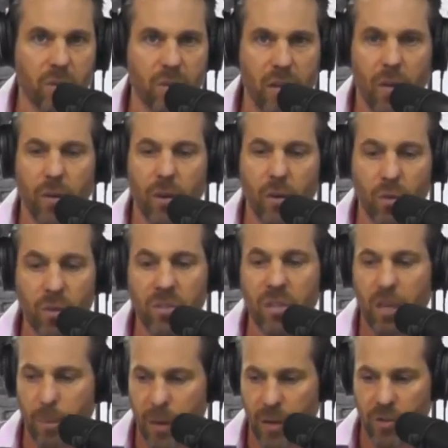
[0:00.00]
telling Christy
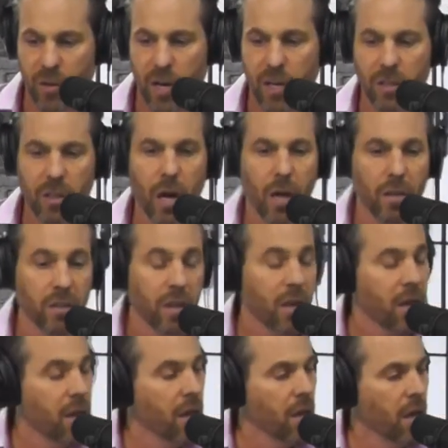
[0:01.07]
about training dogs.
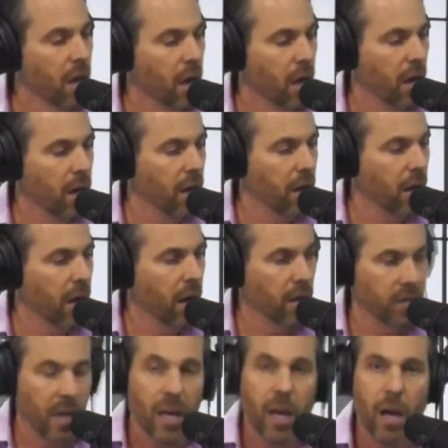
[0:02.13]
And I'll
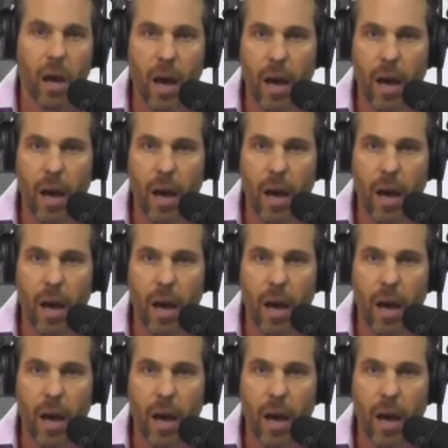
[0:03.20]
tell you,